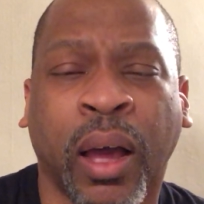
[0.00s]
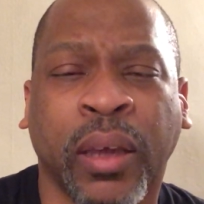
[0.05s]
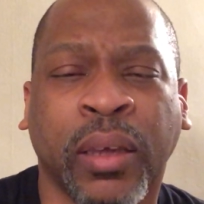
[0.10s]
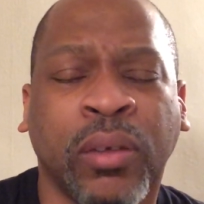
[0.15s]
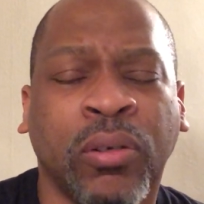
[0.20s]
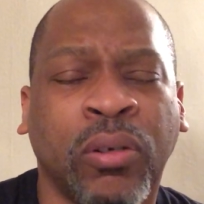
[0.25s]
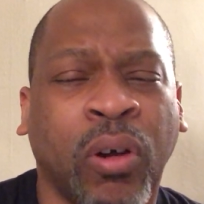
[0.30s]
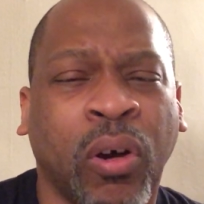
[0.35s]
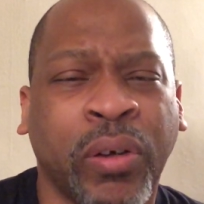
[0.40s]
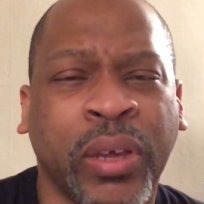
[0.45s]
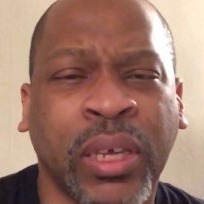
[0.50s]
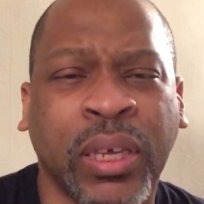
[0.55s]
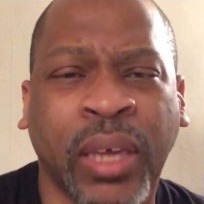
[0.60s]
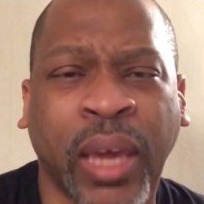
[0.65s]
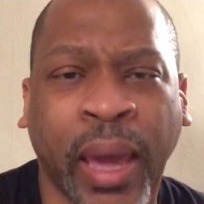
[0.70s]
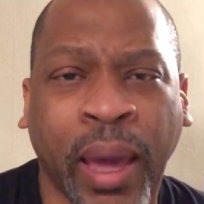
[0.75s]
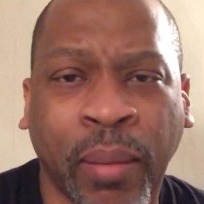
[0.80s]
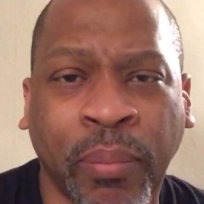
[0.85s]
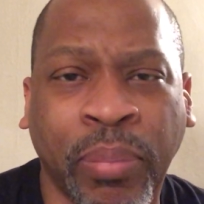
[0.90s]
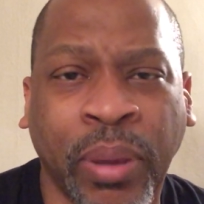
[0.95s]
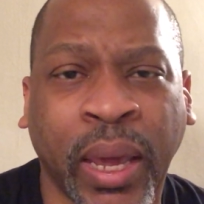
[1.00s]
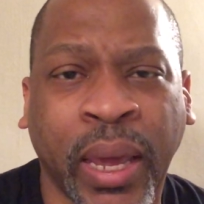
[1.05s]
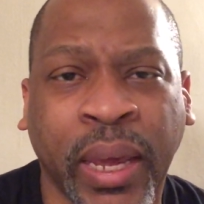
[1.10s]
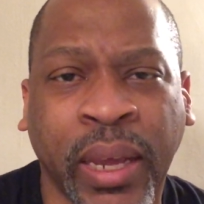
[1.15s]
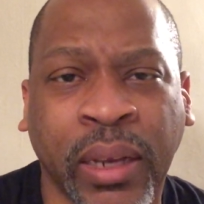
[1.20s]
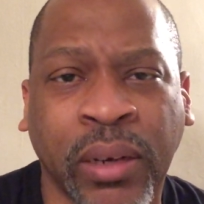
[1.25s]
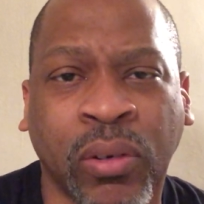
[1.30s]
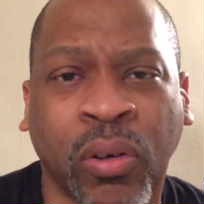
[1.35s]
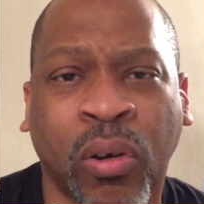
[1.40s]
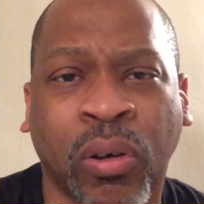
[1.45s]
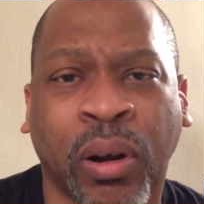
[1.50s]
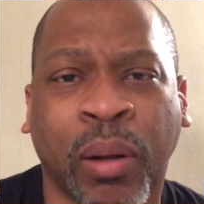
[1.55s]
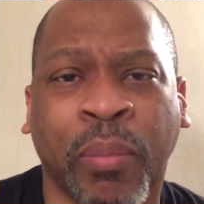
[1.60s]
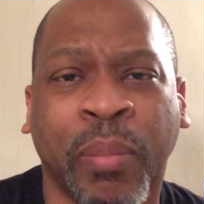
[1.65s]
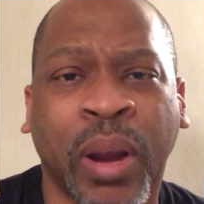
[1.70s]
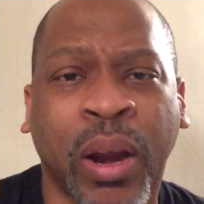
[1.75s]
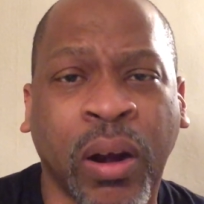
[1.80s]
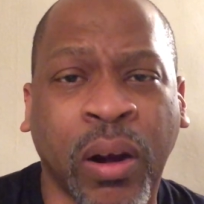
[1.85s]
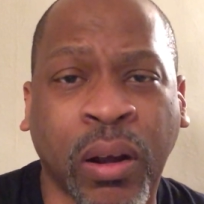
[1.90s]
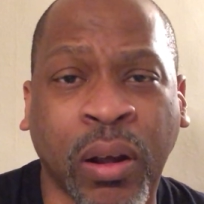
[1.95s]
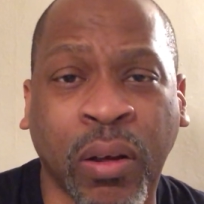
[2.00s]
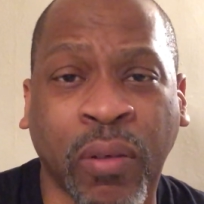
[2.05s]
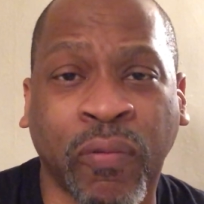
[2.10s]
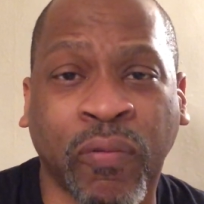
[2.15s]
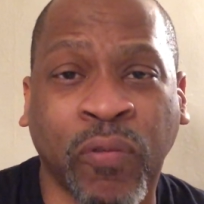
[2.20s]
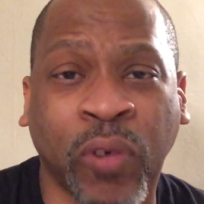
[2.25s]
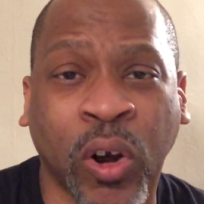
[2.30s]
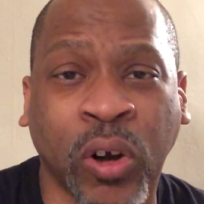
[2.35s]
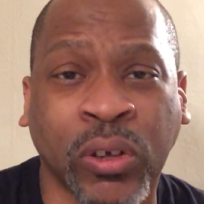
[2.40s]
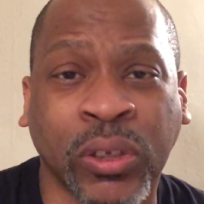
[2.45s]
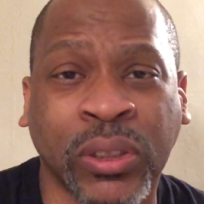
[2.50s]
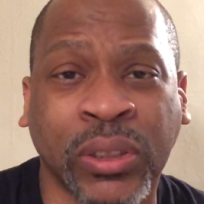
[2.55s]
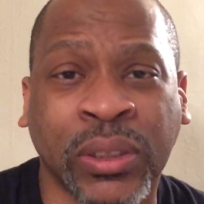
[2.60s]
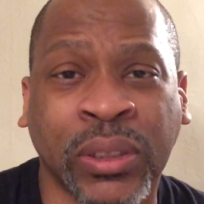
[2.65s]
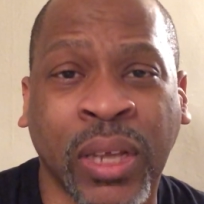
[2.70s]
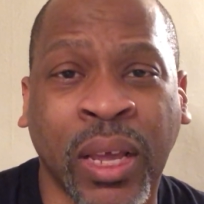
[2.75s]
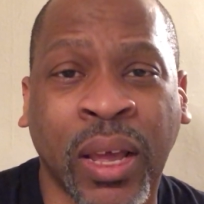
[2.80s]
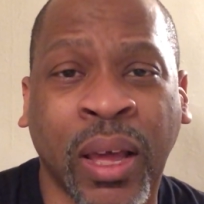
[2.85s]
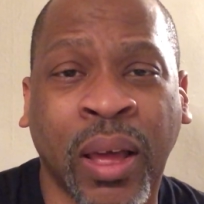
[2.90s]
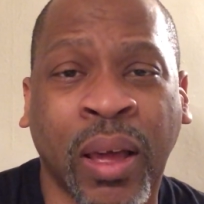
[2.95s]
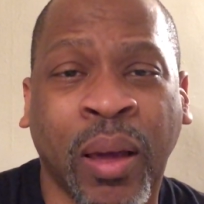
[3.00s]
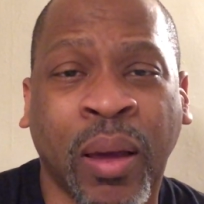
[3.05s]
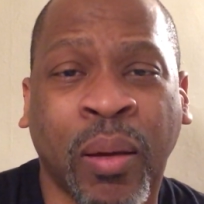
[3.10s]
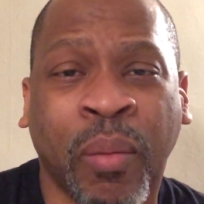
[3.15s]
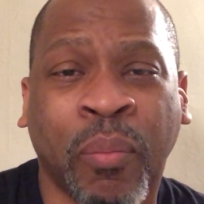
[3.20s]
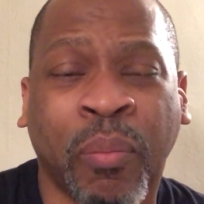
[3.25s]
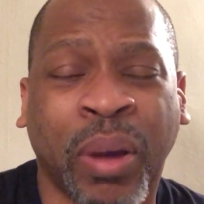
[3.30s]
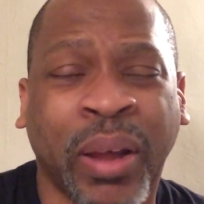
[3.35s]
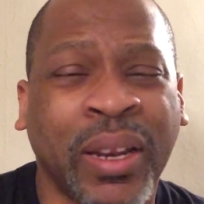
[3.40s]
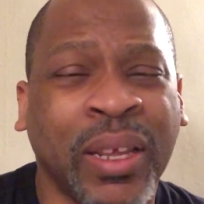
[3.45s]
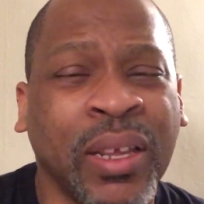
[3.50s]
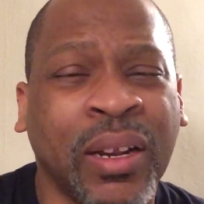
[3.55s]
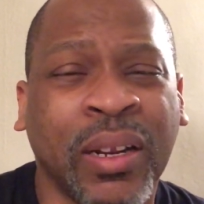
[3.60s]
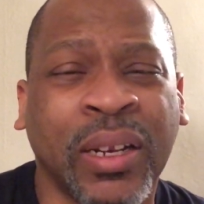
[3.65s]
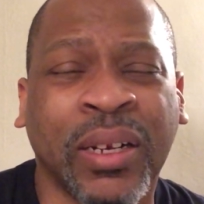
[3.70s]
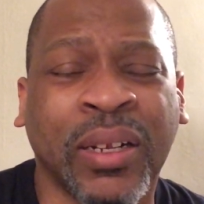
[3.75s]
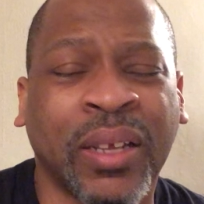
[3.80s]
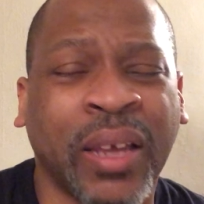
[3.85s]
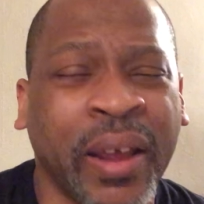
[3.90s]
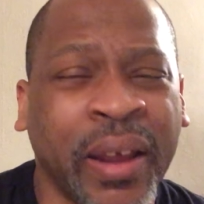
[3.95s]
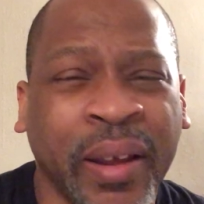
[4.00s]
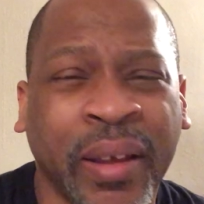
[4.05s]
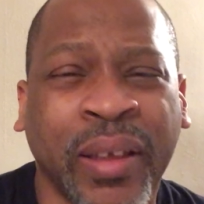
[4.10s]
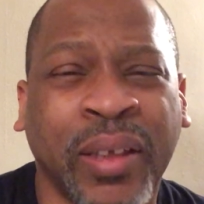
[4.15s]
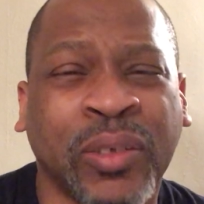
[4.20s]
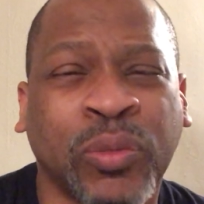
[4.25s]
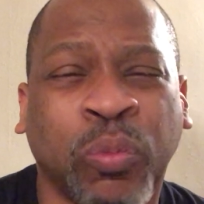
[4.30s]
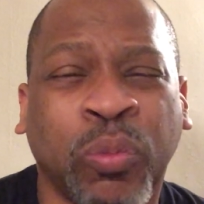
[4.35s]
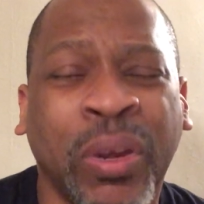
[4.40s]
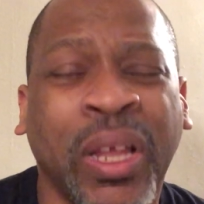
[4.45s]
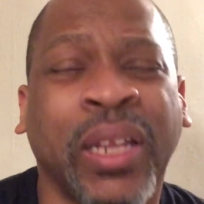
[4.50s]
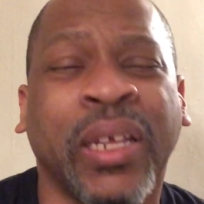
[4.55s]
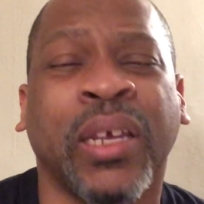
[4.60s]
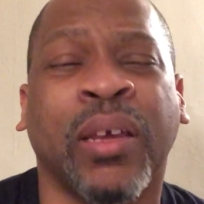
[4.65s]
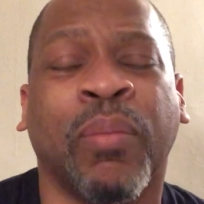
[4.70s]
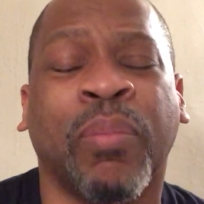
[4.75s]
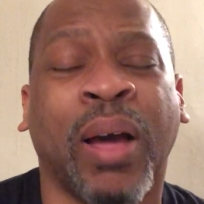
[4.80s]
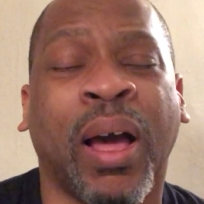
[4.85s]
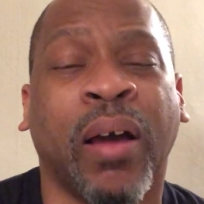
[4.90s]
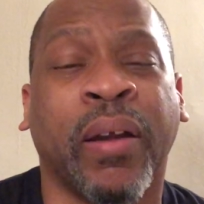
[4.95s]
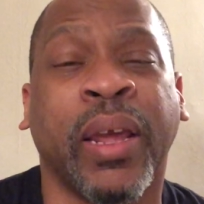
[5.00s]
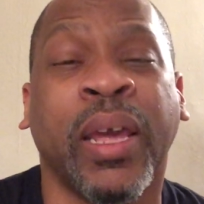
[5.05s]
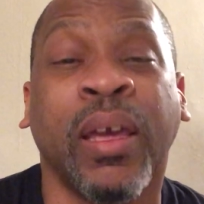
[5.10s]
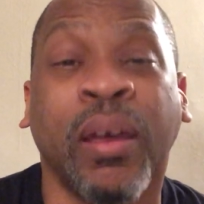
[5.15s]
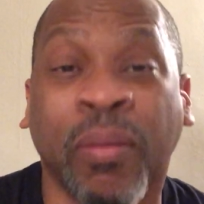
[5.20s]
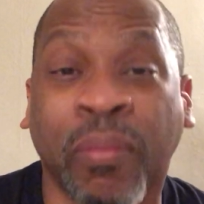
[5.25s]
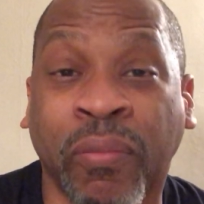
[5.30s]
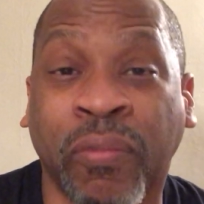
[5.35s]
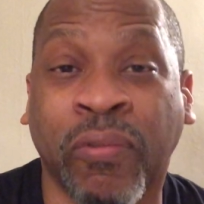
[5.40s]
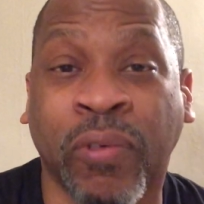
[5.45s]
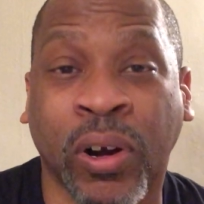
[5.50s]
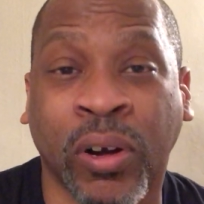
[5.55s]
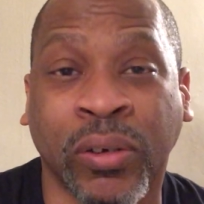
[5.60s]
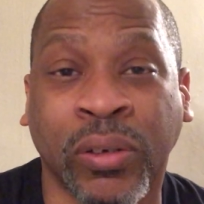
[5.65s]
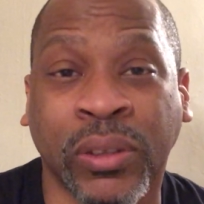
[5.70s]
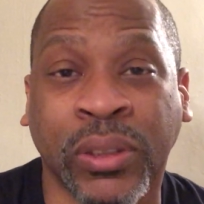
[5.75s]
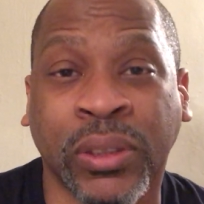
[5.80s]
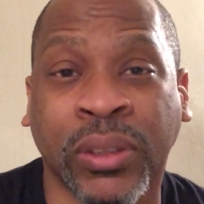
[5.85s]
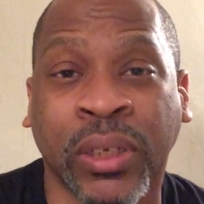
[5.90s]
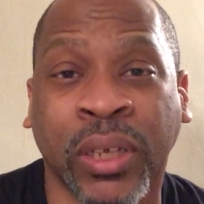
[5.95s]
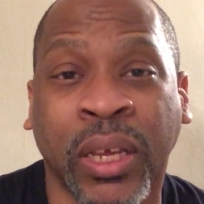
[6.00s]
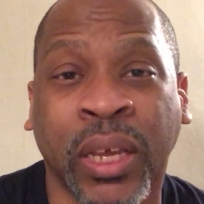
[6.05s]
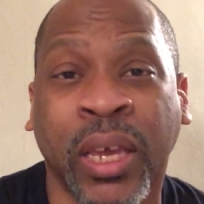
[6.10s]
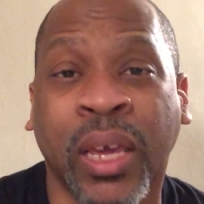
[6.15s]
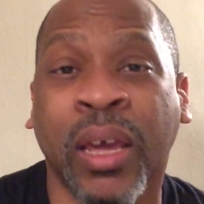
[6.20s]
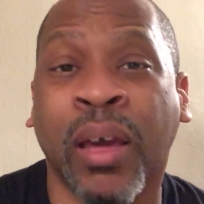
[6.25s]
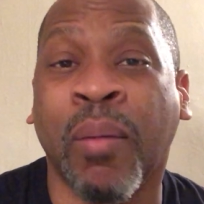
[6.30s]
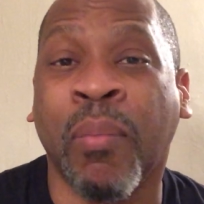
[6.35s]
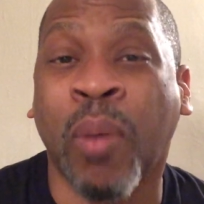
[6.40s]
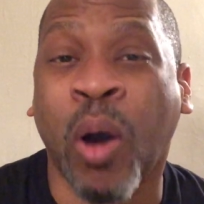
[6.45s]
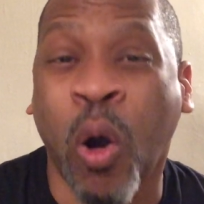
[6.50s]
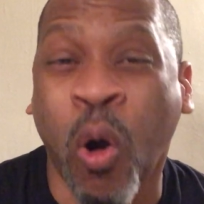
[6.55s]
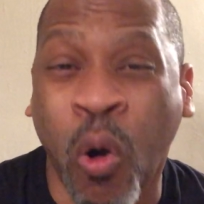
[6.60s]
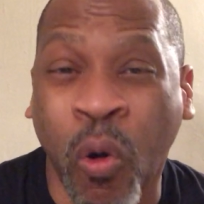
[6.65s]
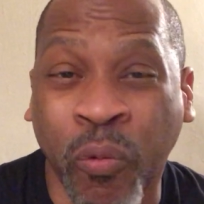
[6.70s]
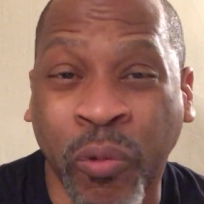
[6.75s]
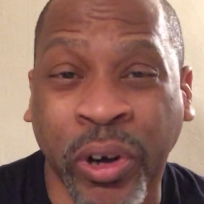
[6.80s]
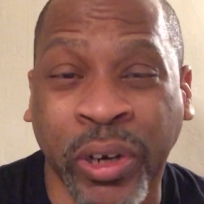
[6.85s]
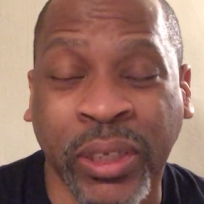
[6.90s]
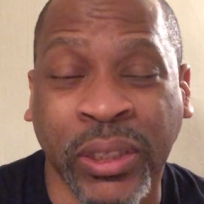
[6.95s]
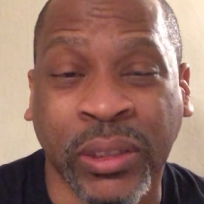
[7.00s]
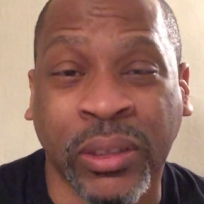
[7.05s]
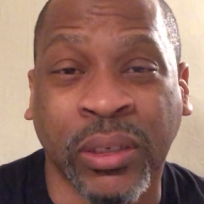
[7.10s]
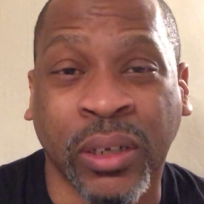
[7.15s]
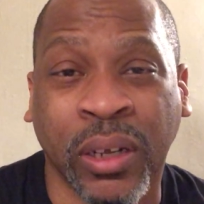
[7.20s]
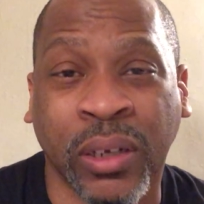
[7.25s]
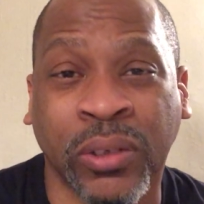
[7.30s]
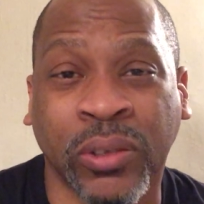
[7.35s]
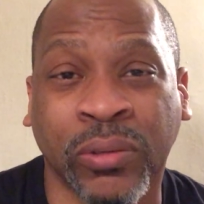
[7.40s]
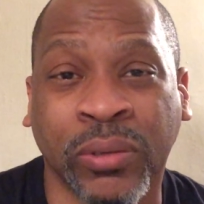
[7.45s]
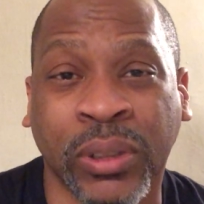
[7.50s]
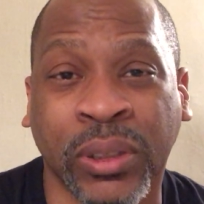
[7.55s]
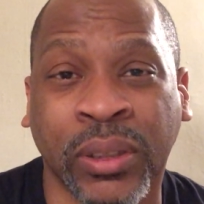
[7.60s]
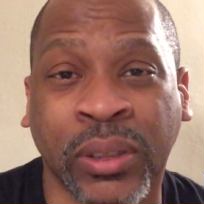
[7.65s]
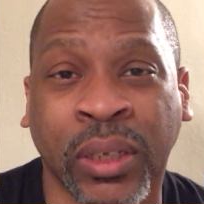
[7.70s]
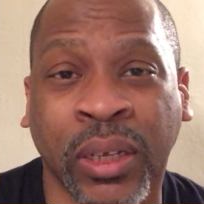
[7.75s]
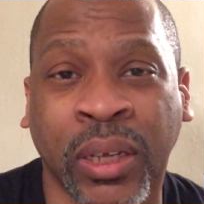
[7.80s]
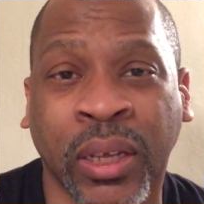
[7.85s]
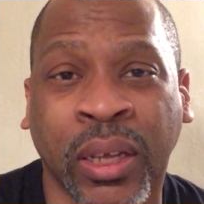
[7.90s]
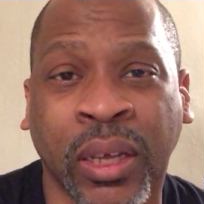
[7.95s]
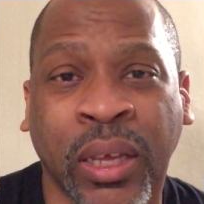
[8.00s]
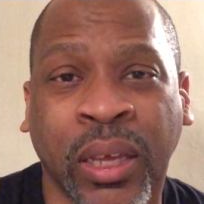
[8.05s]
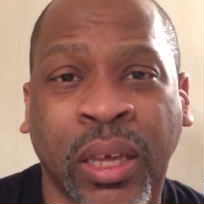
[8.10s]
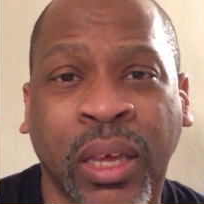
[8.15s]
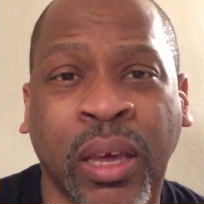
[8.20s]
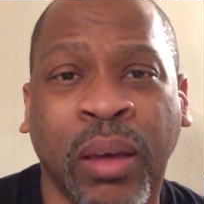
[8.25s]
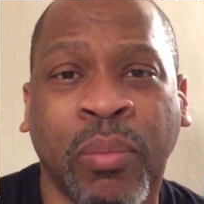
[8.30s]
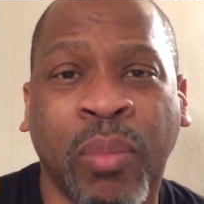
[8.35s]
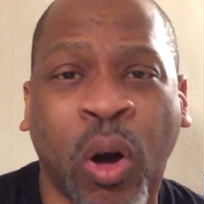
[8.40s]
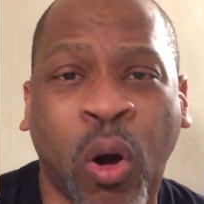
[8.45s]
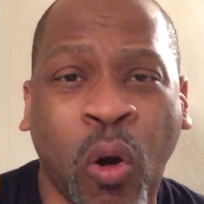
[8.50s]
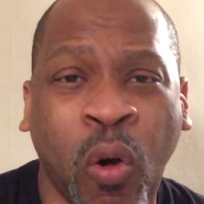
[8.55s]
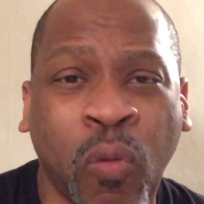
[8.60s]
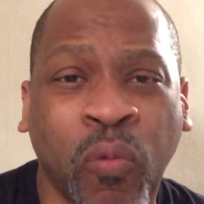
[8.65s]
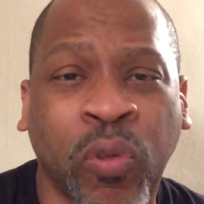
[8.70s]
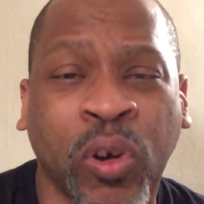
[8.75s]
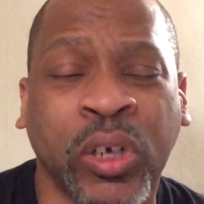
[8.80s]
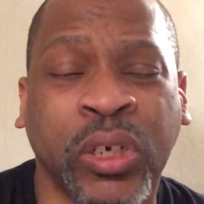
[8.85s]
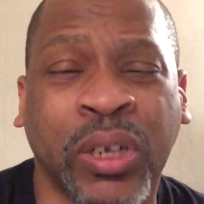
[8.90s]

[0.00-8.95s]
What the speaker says: You know, he campaigned on America First. But he didn't care. It's really about him first, him over his country, him over